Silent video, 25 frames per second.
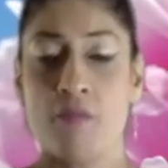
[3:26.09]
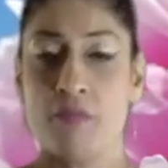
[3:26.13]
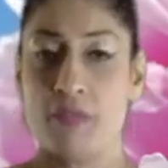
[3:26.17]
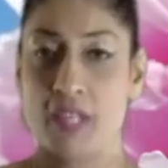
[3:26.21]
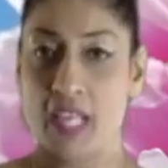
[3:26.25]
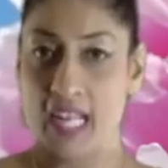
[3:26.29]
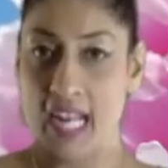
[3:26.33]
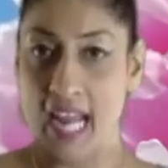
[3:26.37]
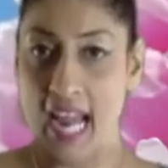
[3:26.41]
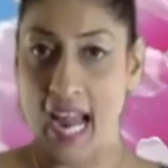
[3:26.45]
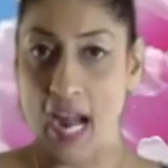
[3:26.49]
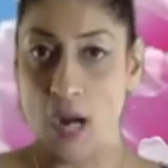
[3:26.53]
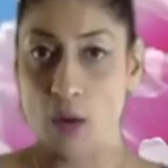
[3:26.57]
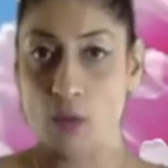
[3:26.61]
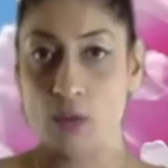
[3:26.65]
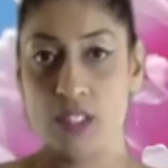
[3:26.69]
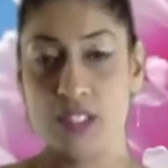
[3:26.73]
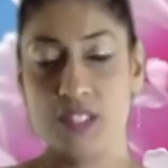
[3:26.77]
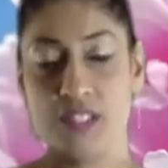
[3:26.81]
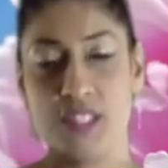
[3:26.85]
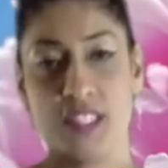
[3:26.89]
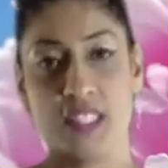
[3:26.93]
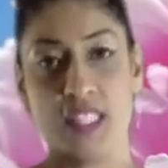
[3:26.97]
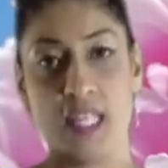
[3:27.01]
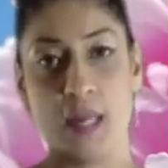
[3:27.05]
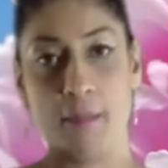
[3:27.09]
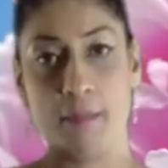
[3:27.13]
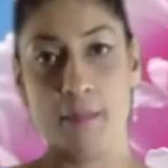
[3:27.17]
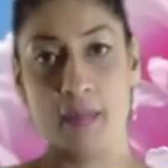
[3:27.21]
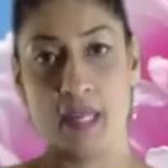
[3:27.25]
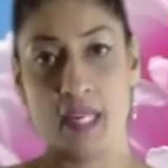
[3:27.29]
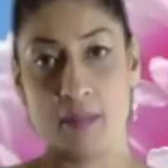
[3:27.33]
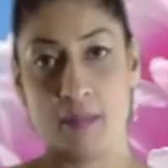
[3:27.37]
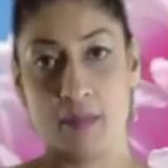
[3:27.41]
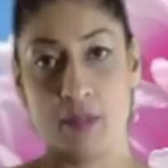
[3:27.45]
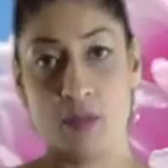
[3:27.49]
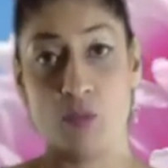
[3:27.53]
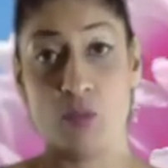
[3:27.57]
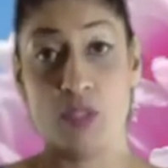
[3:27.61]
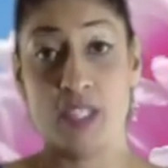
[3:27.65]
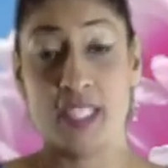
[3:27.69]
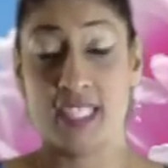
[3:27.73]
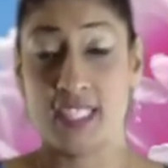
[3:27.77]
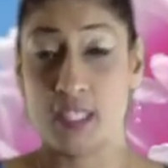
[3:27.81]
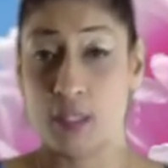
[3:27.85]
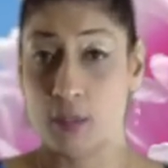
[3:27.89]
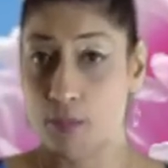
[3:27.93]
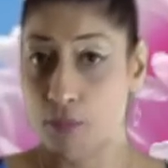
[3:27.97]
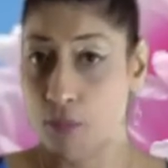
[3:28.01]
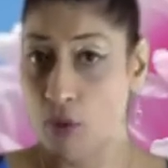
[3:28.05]
And how is it that maybe we
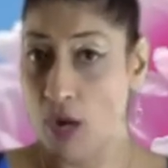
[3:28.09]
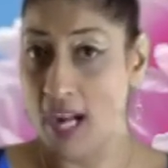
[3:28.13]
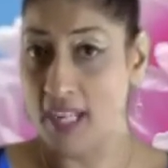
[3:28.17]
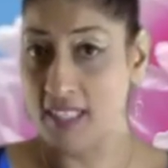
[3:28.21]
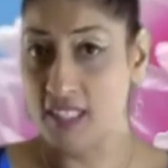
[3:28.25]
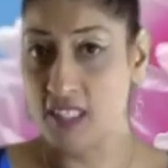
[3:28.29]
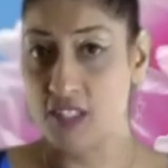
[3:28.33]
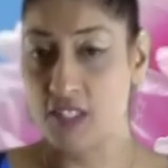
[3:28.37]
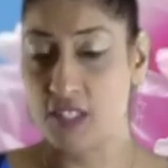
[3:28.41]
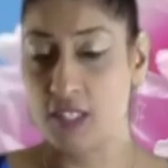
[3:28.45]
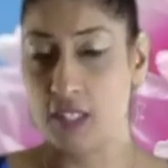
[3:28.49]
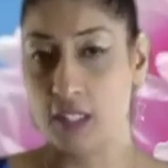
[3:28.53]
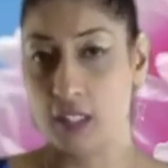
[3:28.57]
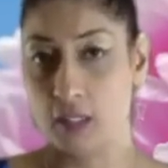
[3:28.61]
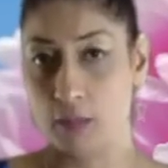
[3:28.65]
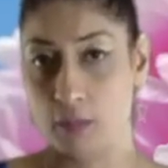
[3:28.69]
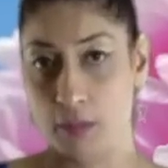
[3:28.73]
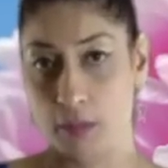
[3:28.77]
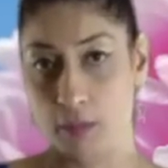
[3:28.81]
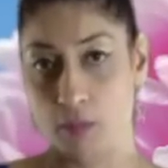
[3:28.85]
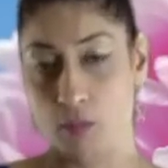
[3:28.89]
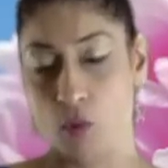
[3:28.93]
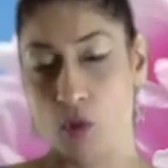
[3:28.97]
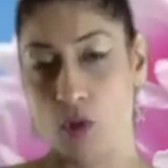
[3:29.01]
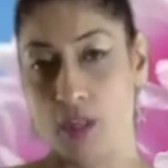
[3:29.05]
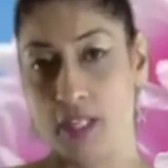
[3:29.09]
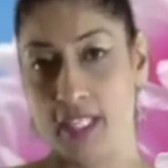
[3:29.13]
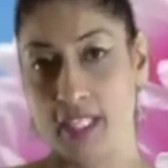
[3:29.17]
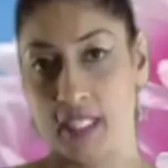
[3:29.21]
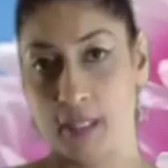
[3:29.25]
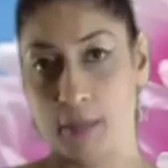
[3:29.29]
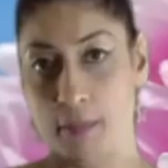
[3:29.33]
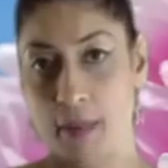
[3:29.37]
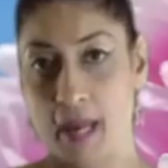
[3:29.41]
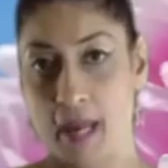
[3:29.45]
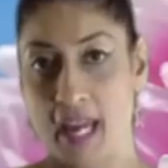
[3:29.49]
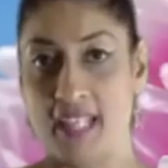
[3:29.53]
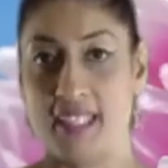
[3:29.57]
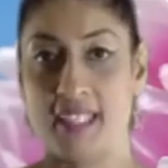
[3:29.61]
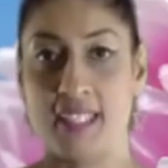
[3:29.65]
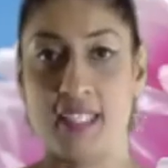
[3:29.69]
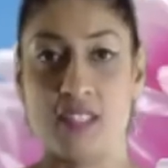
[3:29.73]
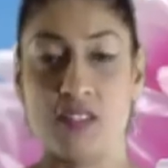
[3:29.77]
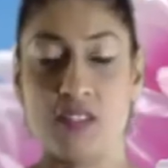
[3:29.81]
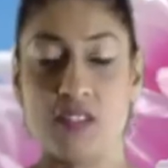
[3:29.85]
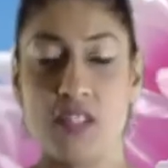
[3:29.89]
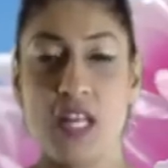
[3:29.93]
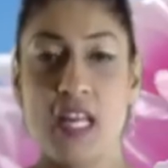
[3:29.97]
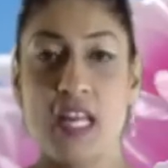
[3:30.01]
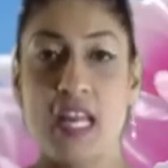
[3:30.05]
need to practice a little bit more
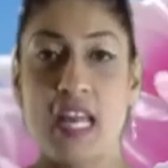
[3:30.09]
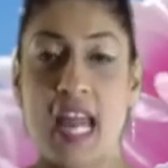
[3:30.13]
independence?